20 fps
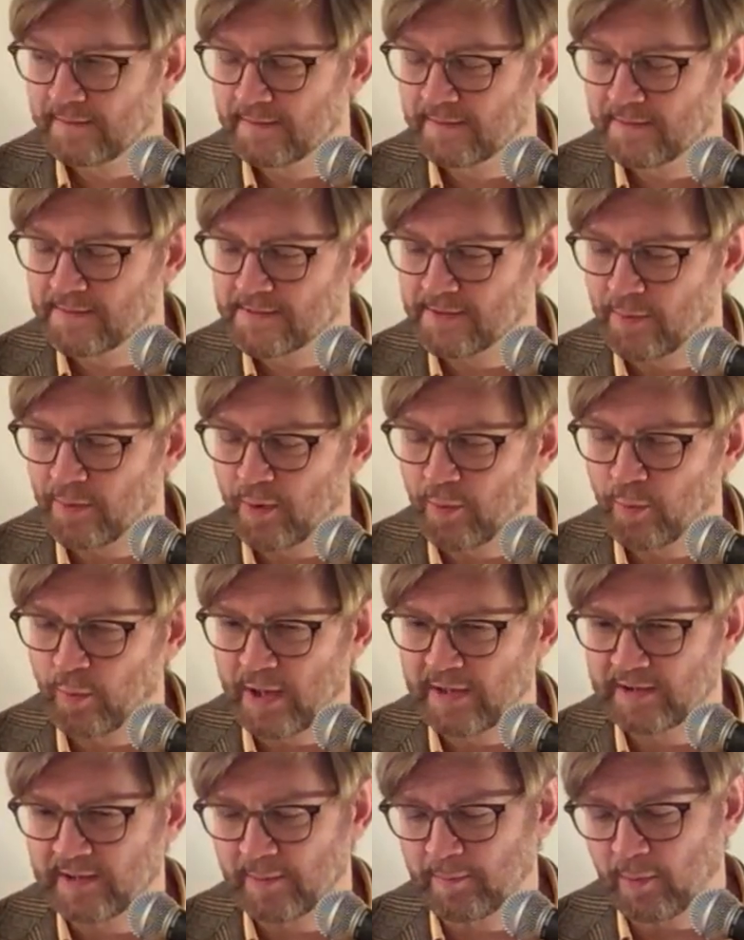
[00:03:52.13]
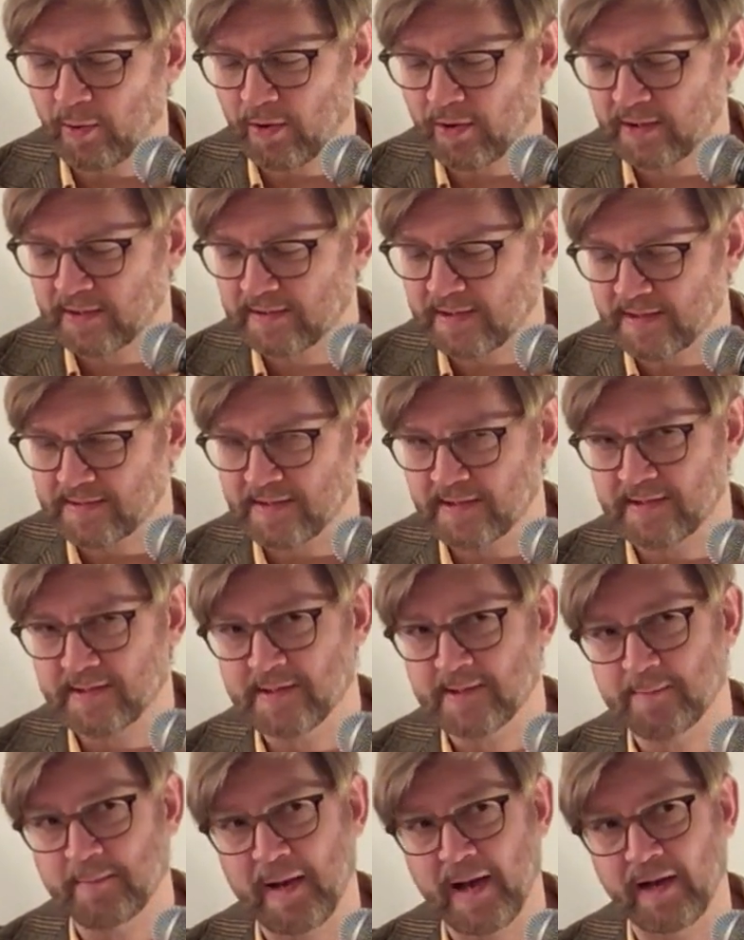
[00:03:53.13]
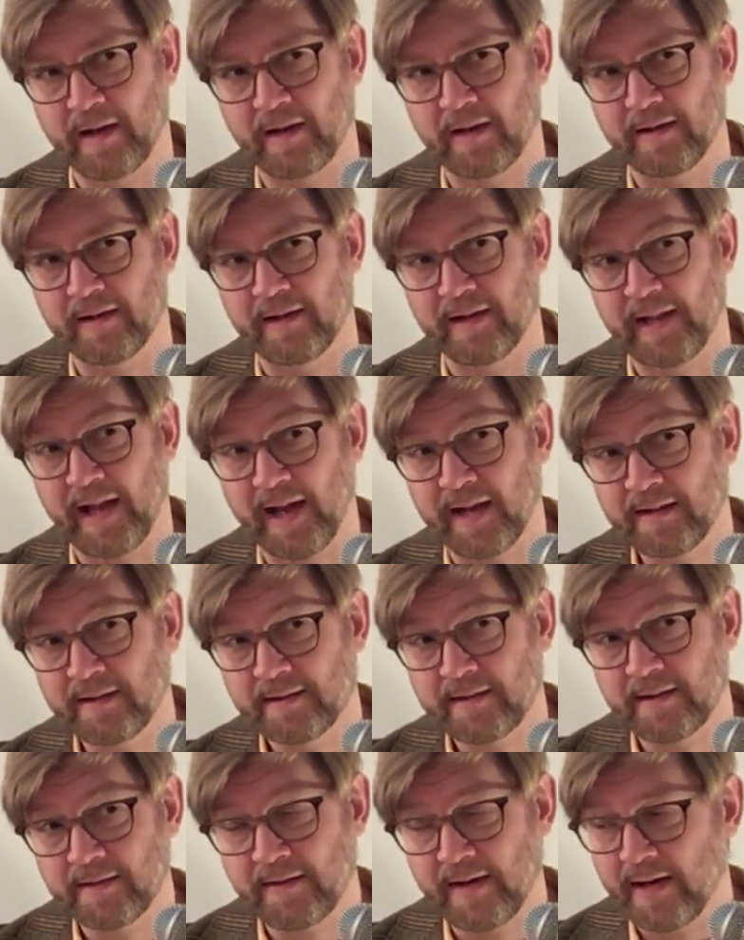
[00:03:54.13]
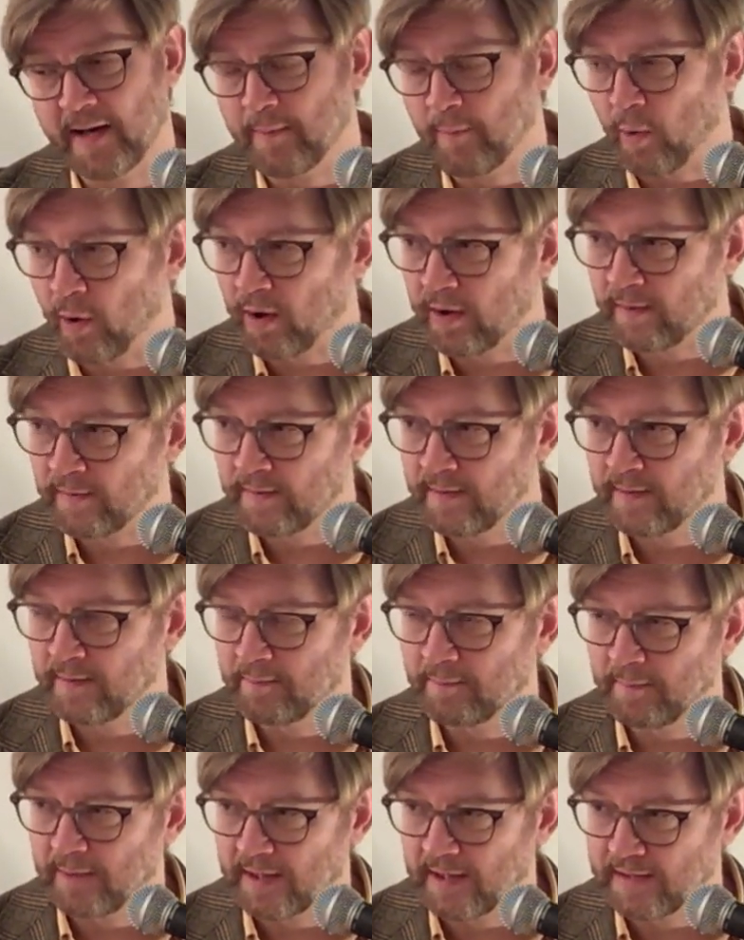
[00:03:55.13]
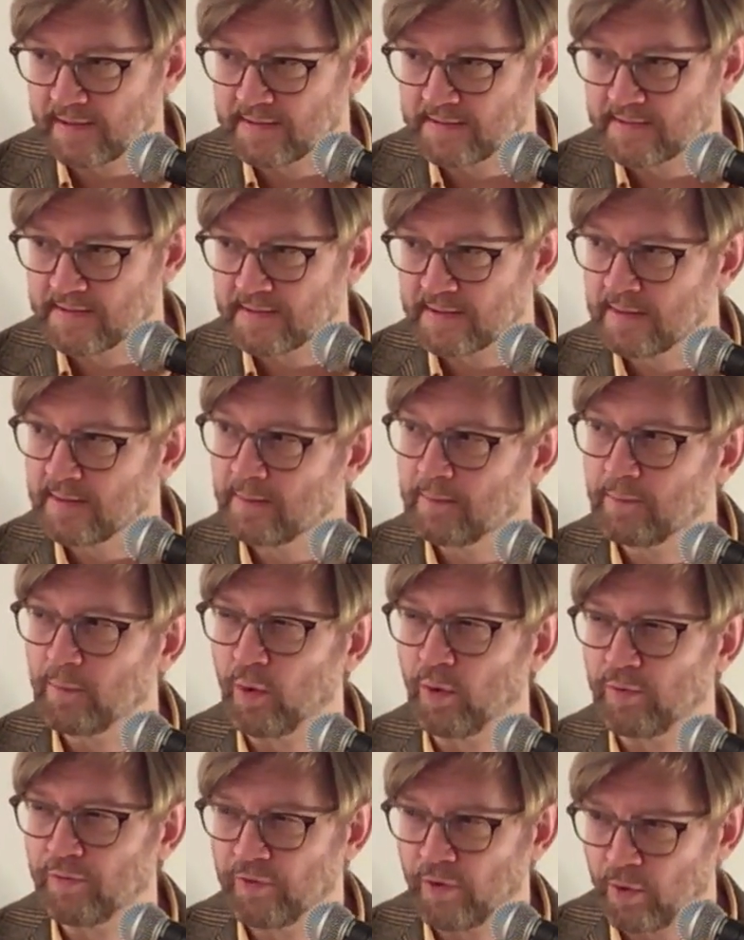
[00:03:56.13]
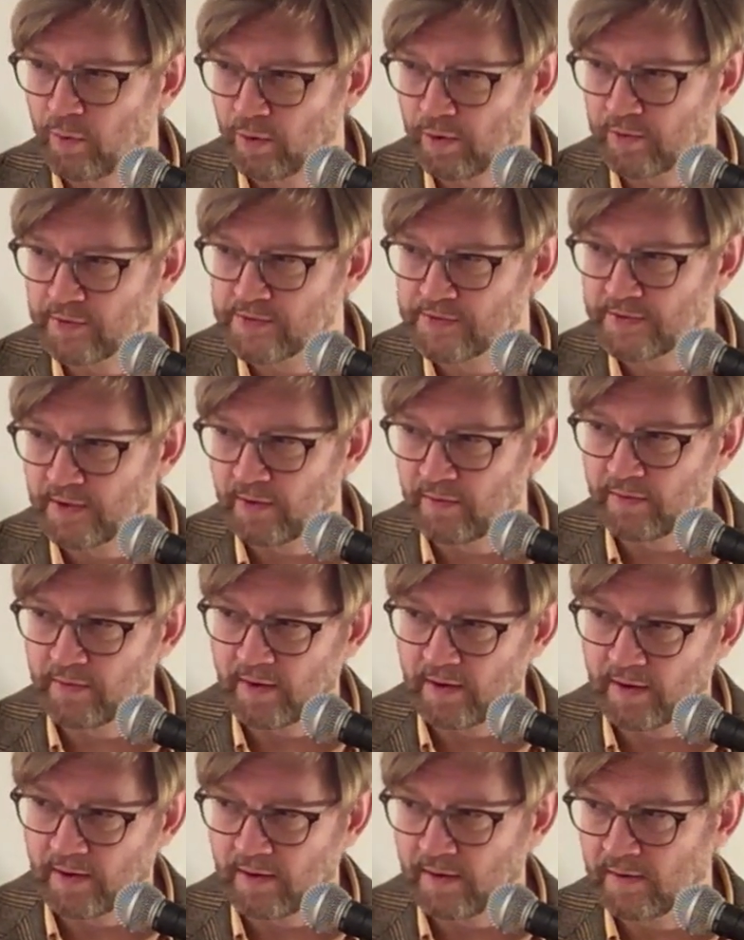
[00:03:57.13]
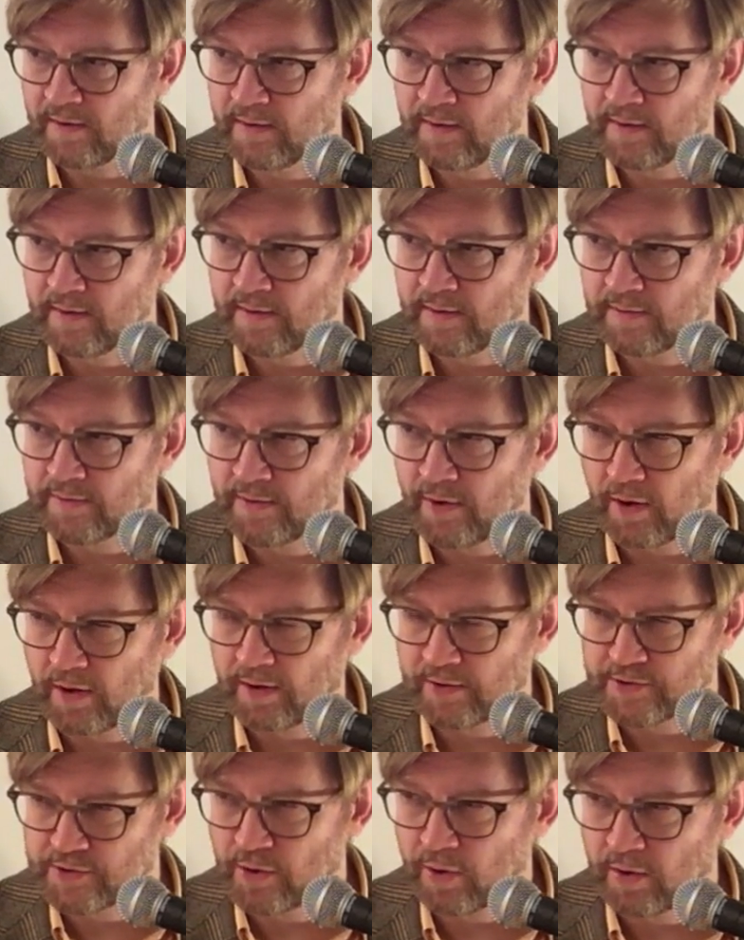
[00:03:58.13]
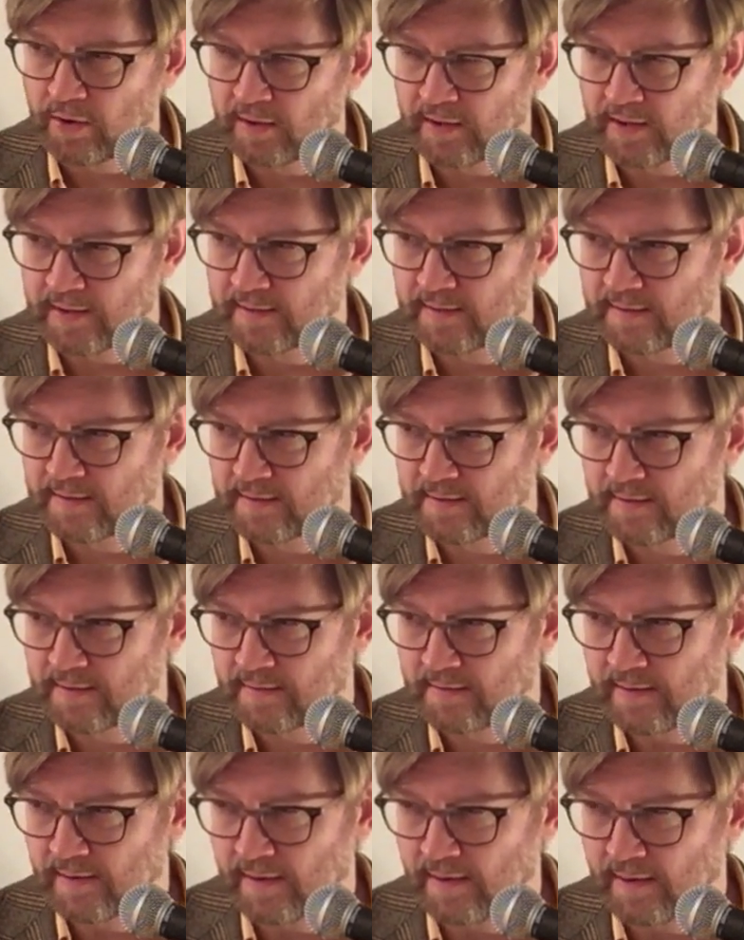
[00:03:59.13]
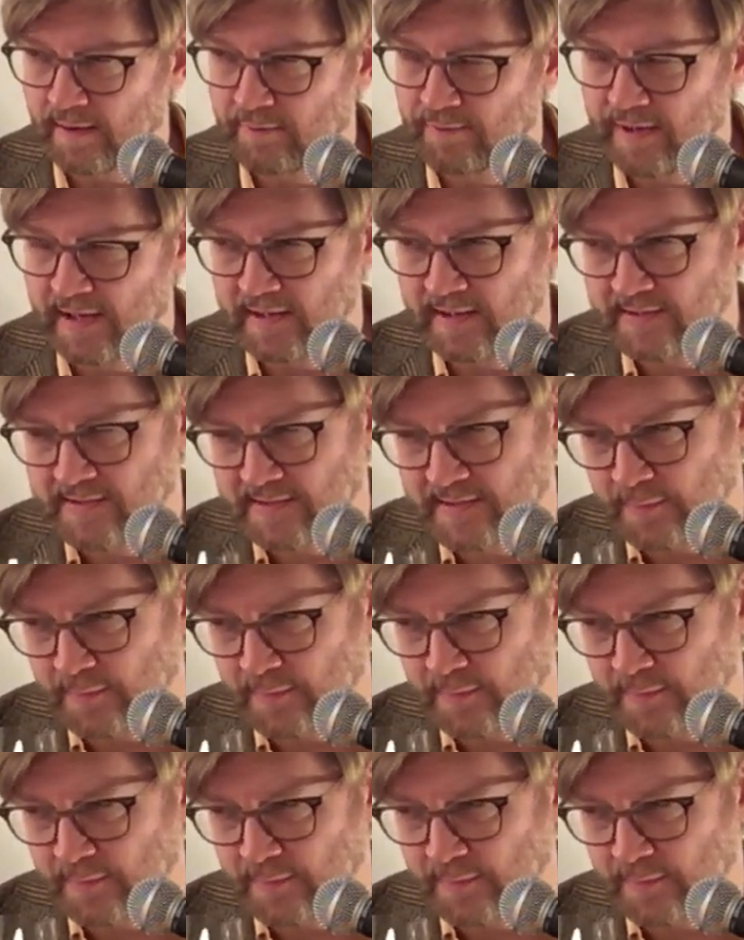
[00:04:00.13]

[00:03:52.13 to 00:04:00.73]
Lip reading: So the Winter Bock doesn't smell lighter anymore, but it's more focused on the dark chocolate, figs,